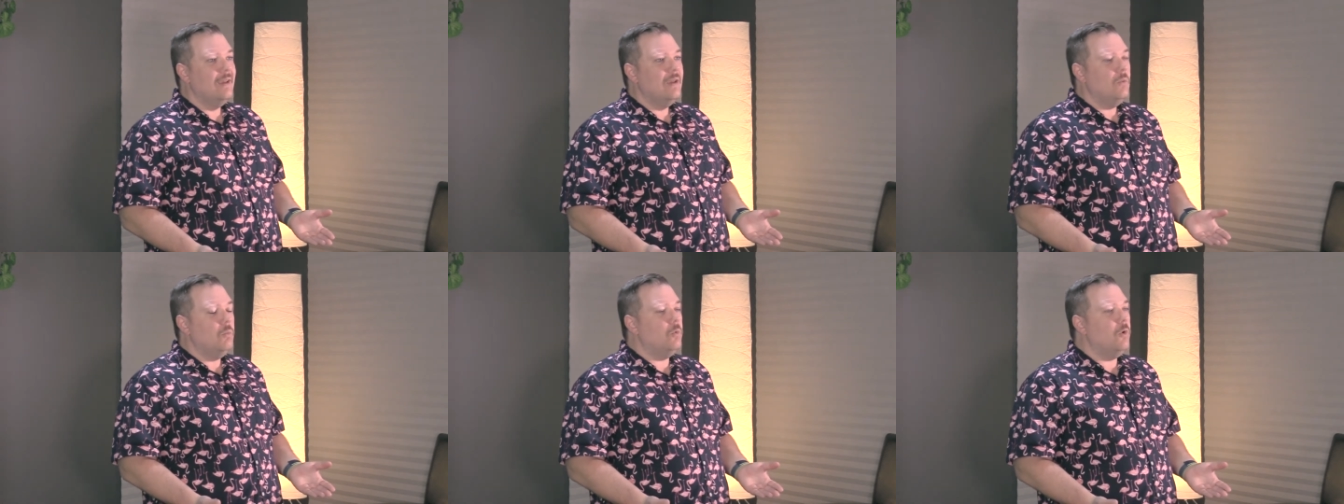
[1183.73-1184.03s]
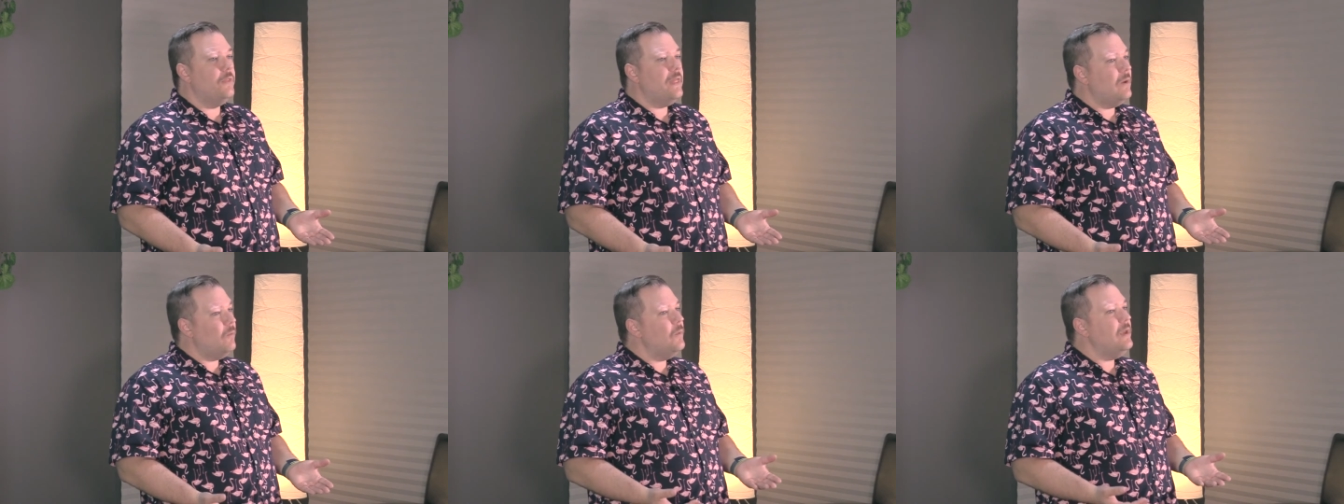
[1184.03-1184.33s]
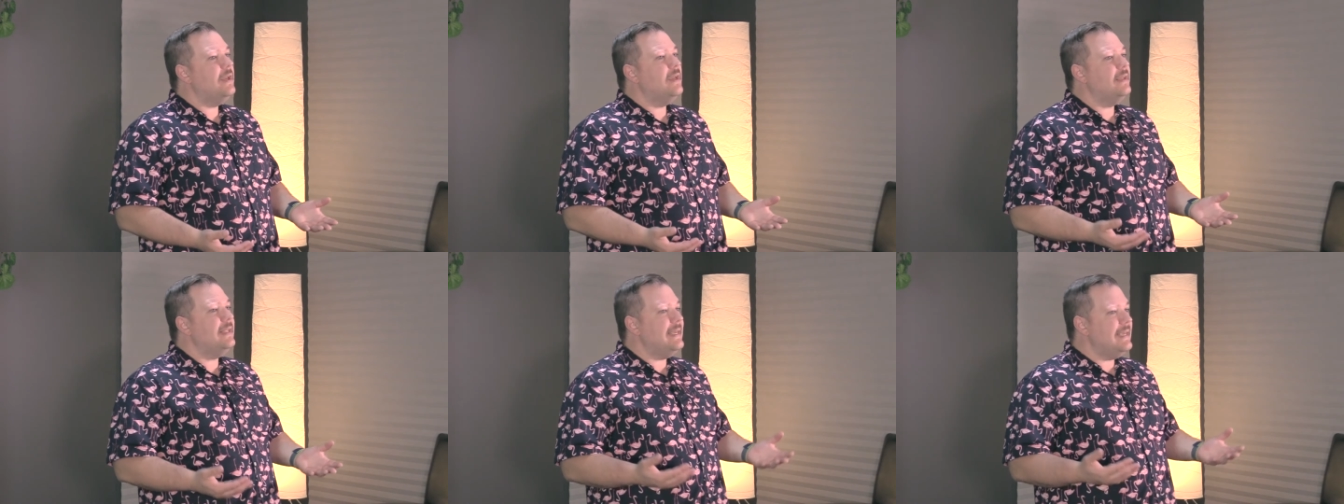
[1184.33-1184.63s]
well, then we
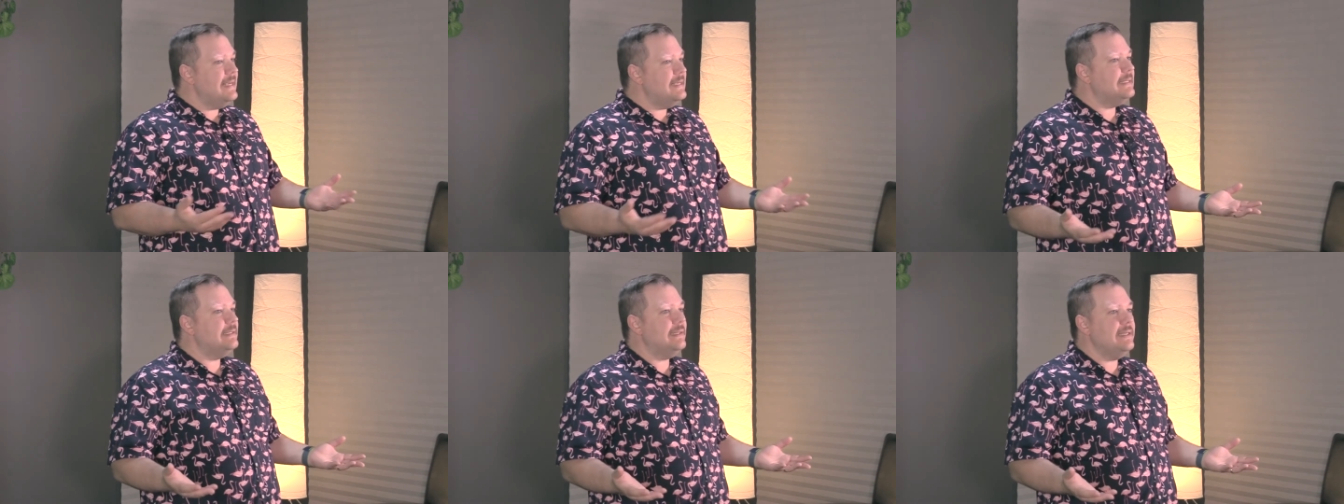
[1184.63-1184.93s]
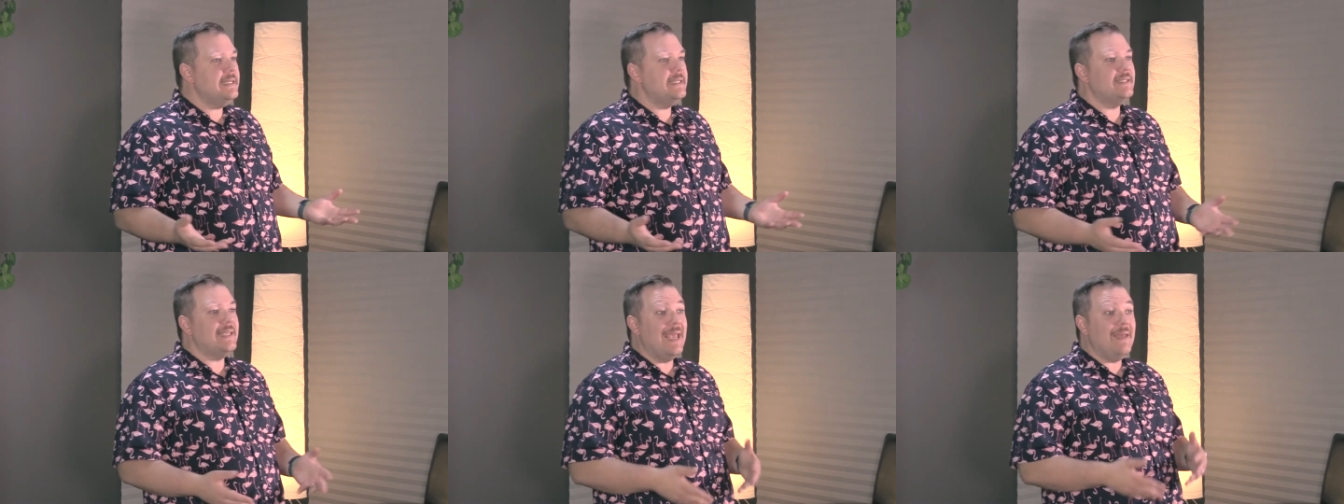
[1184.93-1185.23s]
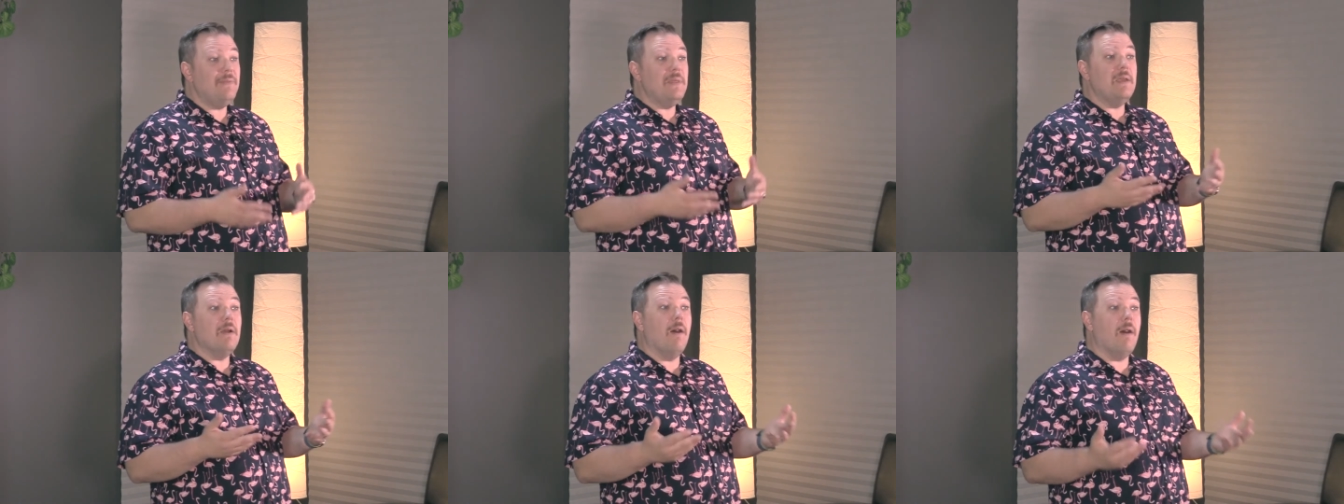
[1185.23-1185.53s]
could easily say
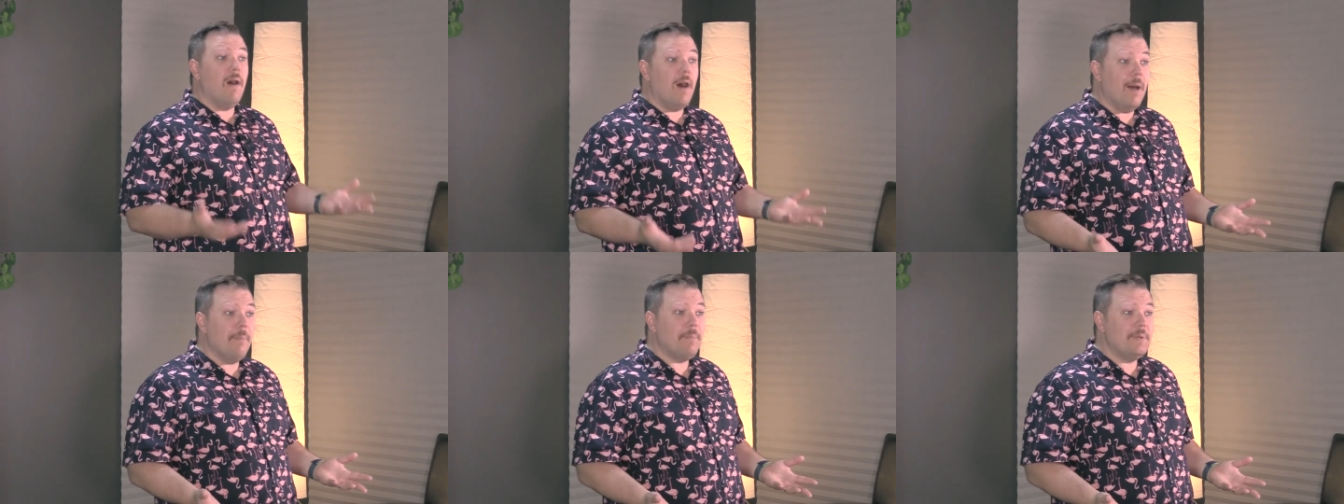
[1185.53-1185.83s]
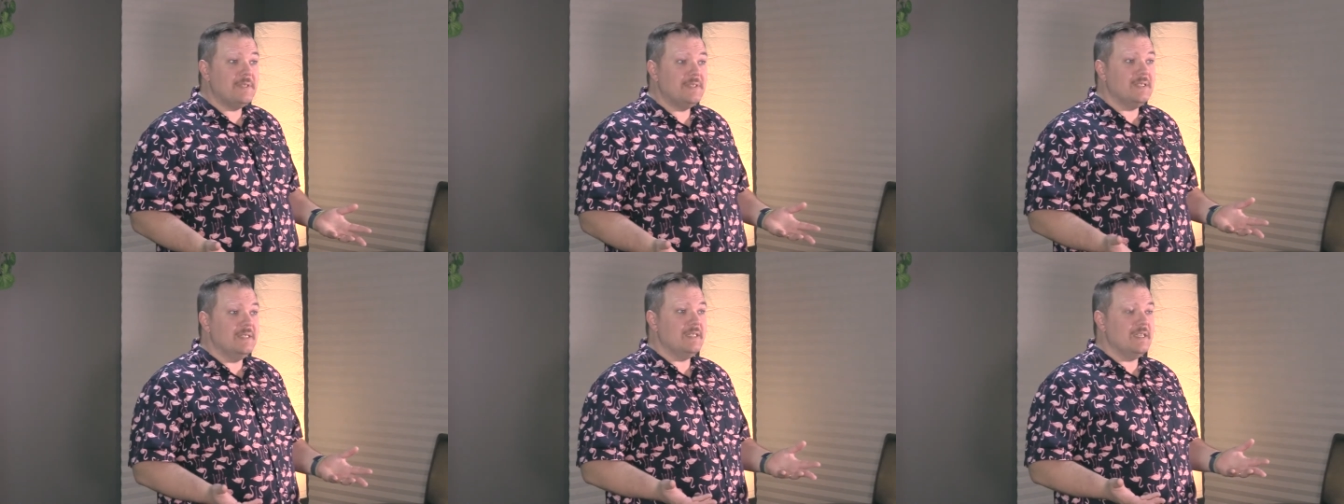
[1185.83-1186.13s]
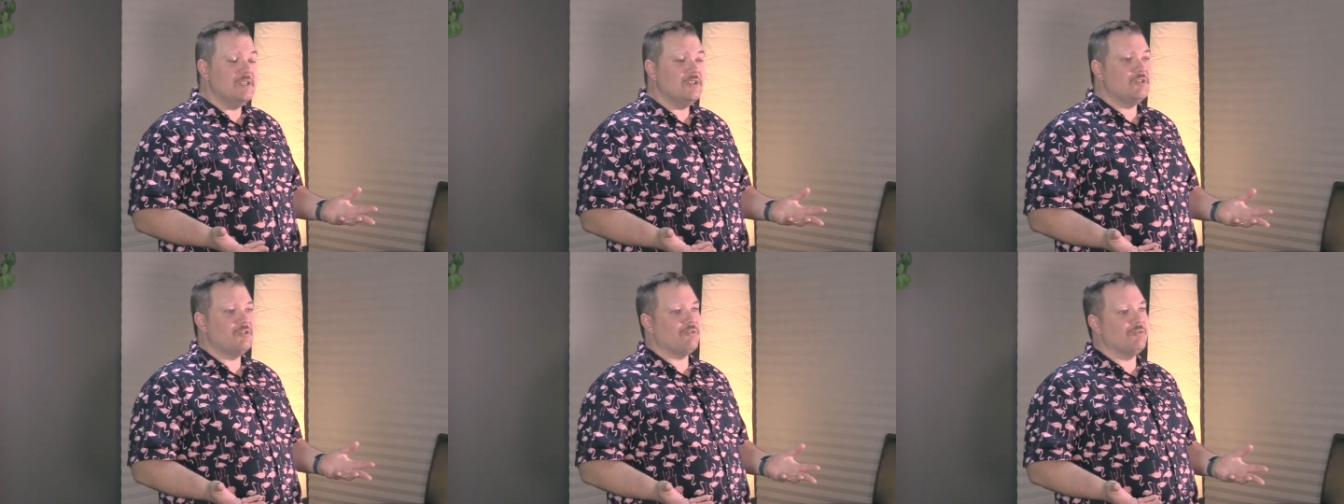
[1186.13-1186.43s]
the opposite
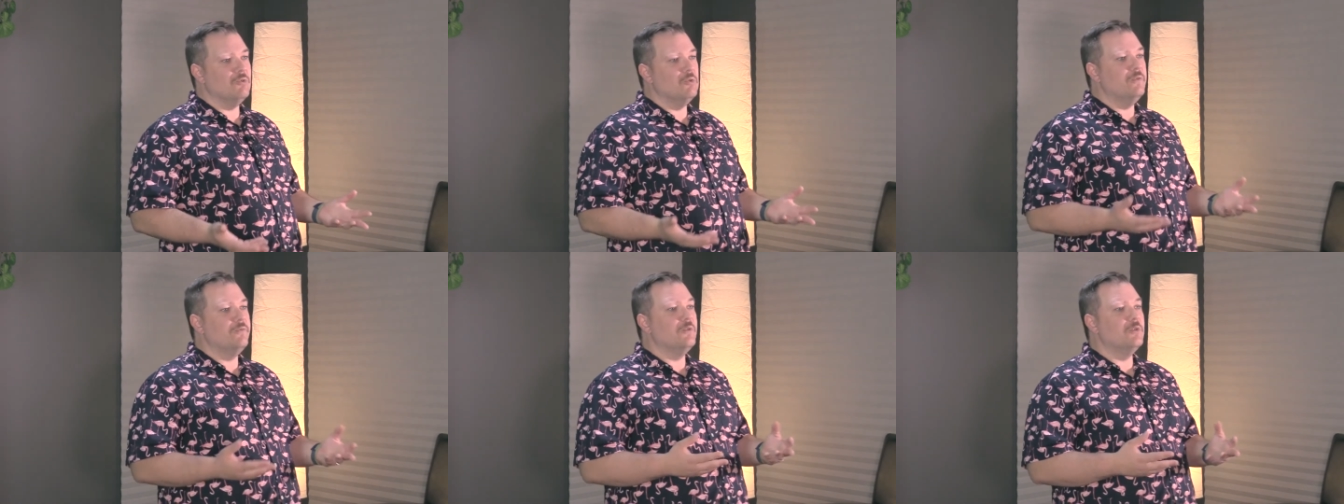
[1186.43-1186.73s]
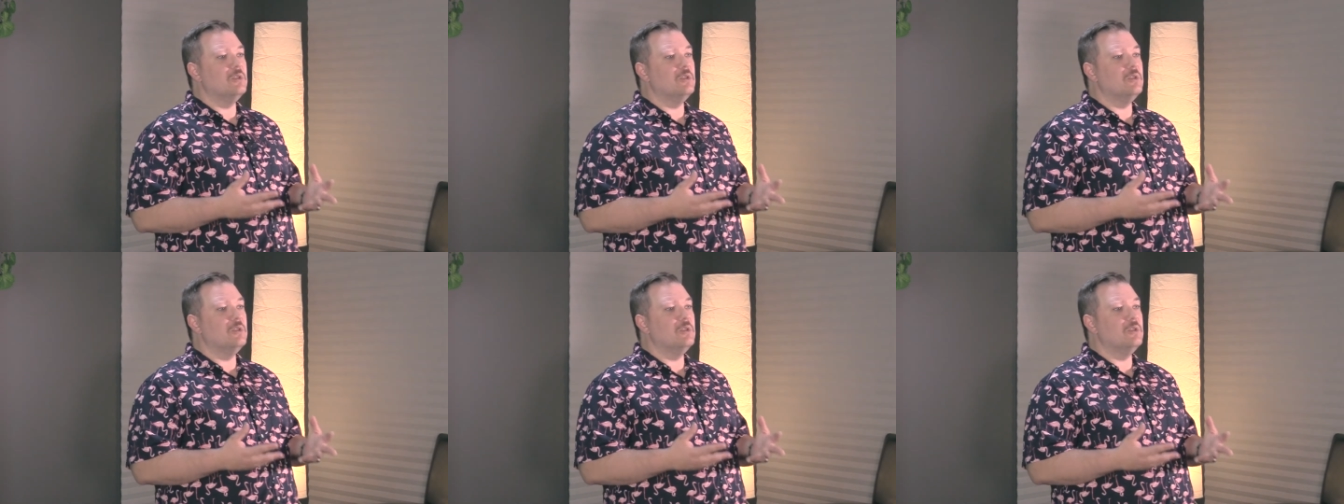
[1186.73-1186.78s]
is true for